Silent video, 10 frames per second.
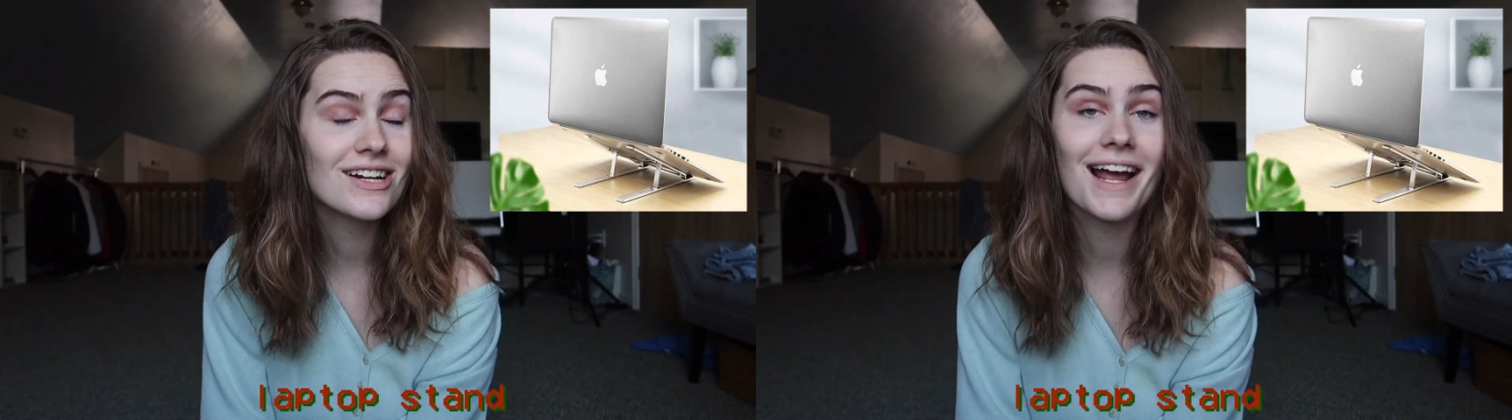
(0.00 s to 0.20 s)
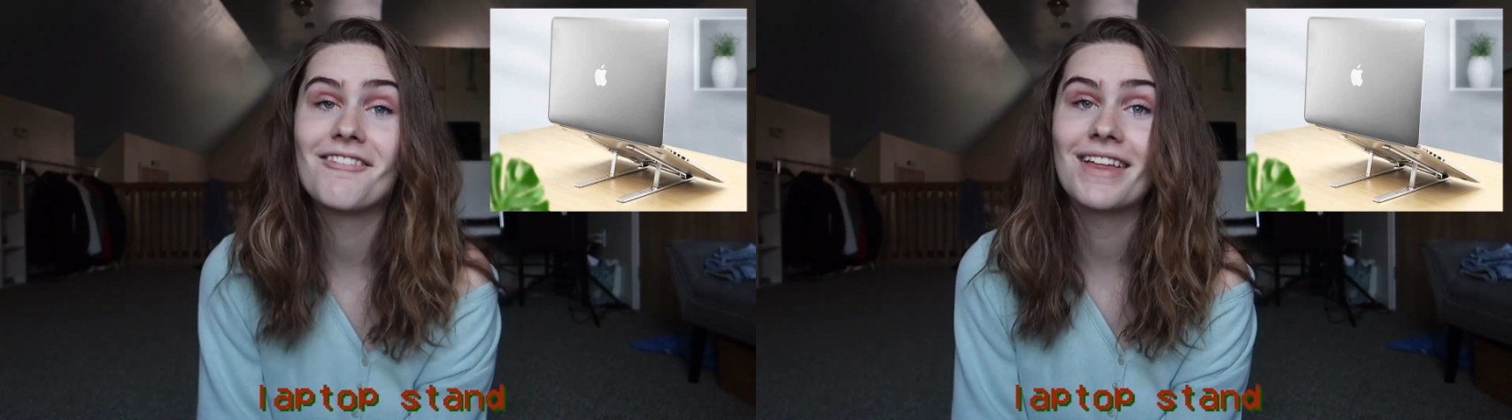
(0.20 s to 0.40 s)

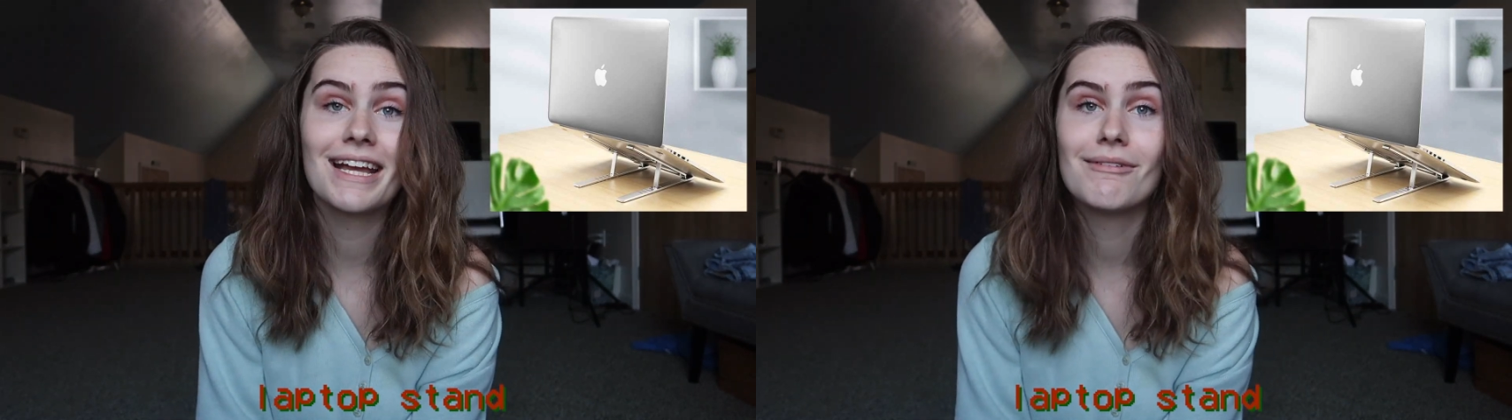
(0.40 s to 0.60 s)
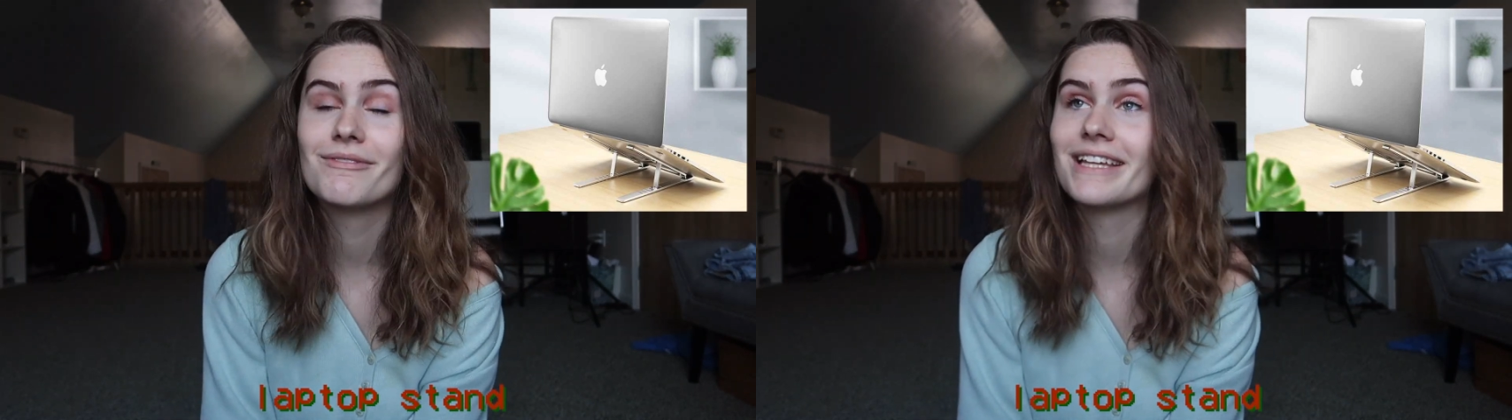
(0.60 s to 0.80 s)
and I feel like
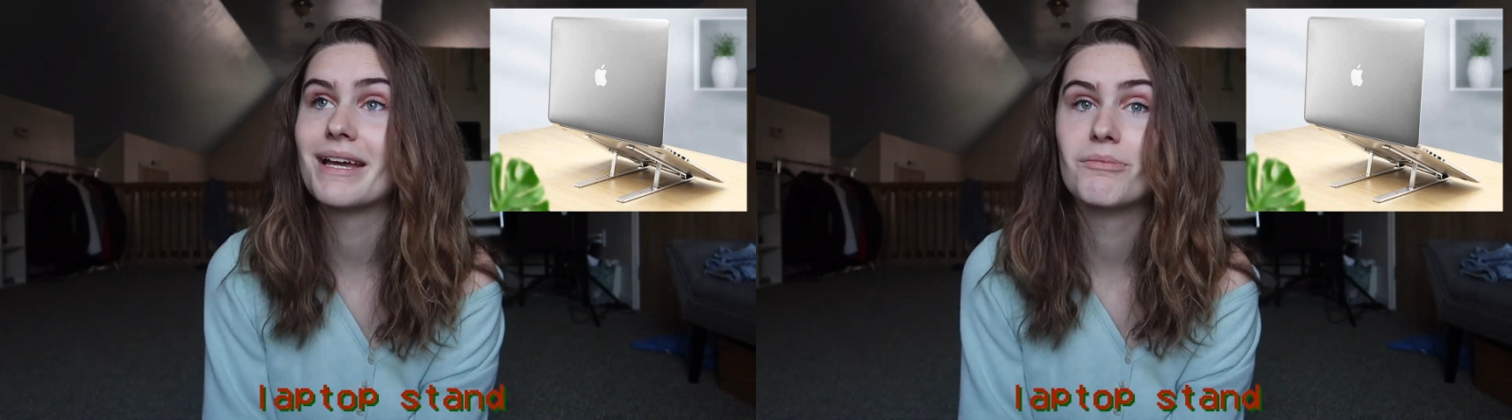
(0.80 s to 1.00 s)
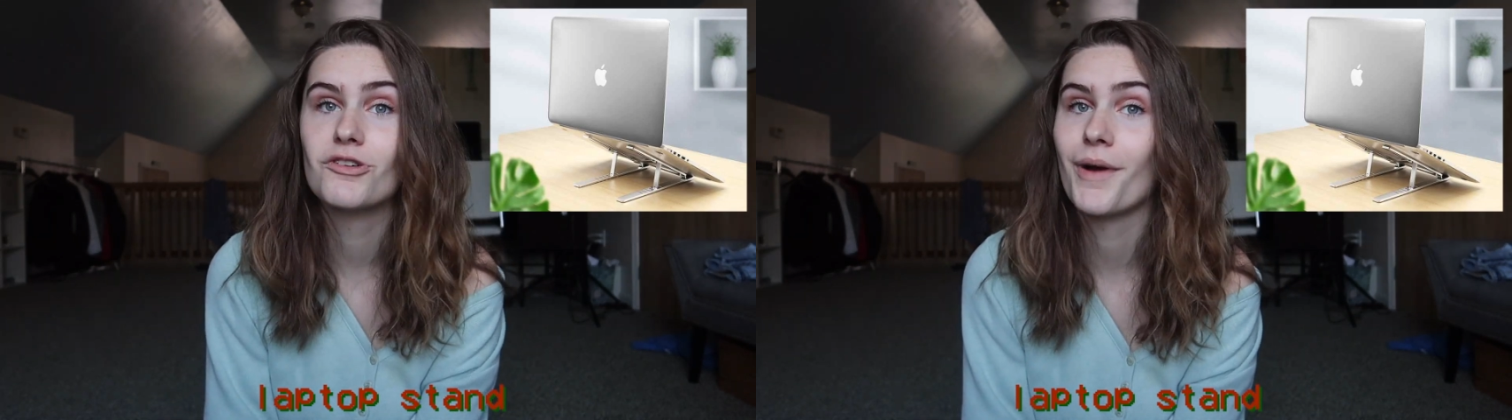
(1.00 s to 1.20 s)
it would really
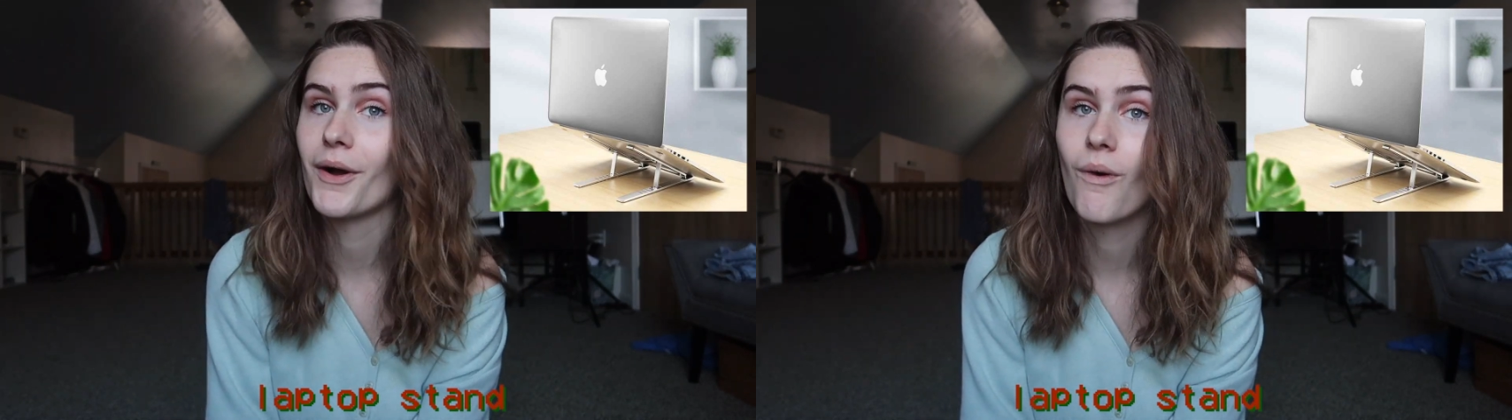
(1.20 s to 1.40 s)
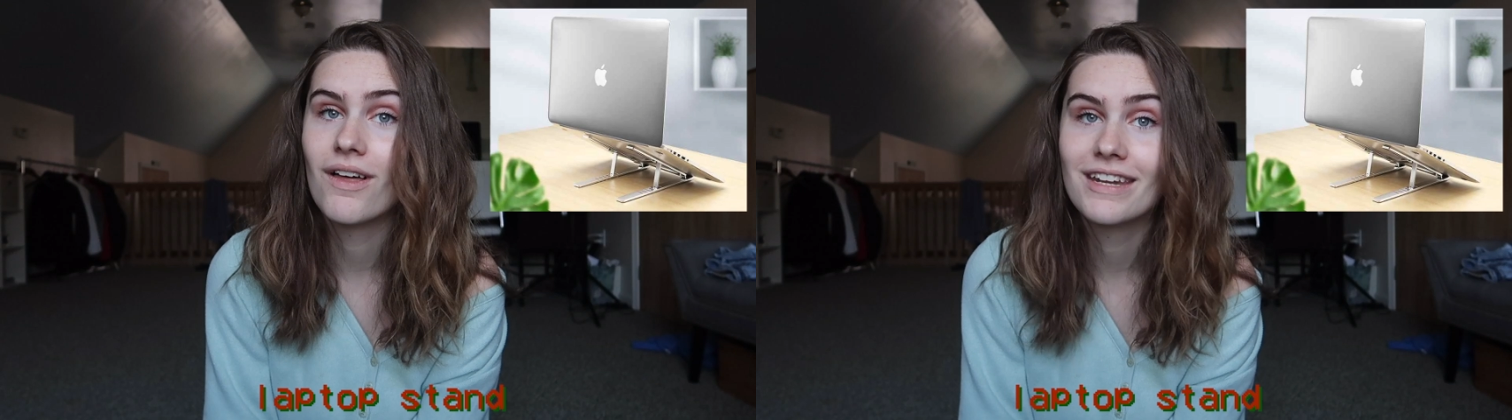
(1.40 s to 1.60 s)
improve my
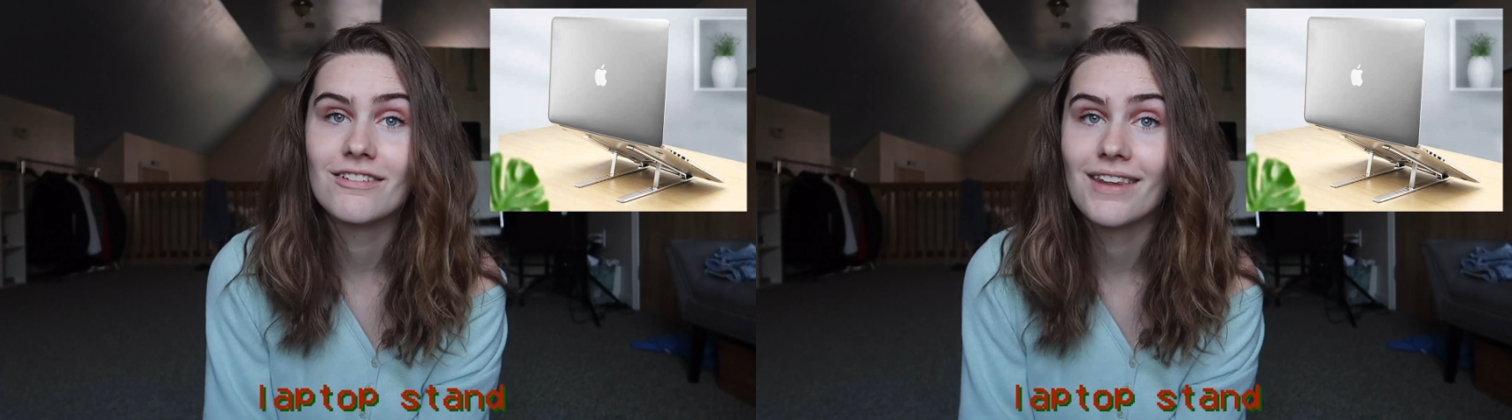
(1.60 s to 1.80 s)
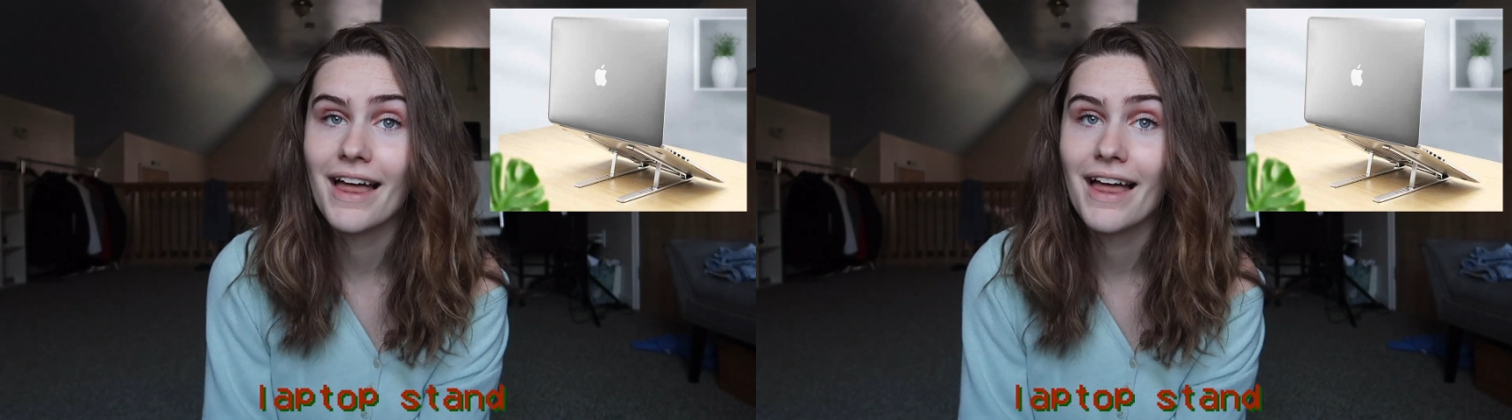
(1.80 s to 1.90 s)
quality of